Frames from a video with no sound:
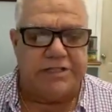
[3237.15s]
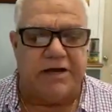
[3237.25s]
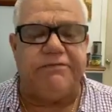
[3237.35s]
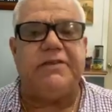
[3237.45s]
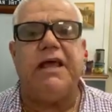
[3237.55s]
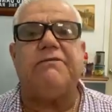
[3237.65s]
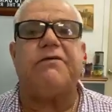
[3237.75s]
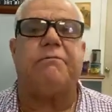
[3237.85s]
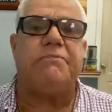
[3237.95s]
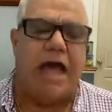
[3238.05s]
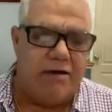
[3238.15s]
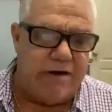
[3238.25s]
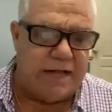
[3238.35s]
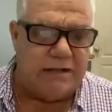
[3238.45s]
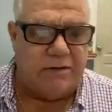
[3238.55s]
Shifting from
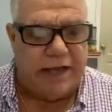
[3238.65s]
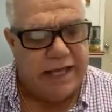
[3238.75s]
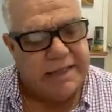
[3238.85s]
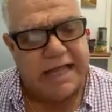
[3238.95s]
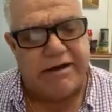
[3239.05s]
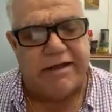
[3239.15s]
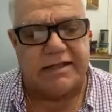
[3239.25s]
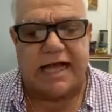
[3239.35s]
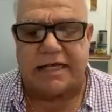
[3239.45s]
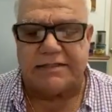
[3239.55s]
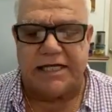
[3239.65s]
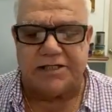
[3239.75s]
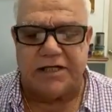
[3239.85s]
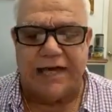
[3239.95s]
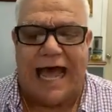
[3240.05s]
direct to indirect
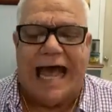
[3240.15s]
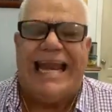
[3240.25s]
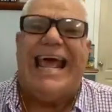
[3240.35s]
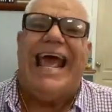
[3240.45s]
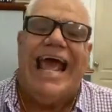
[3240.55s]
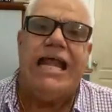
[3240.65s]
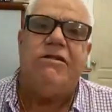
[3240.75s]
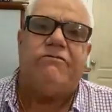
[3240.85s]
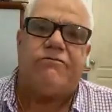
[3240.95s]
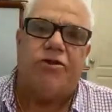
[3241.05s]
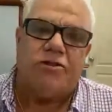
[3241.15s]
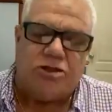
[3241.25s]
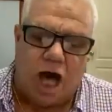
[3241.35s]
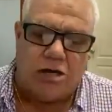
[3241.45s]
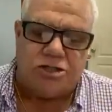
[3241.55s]
taxation and
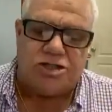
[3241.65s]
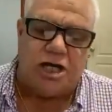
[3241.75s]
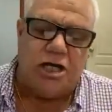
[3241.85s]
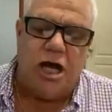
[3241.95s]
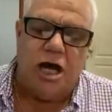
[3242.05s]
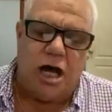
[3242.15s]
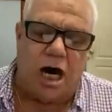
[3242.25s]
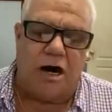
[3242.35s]
introduction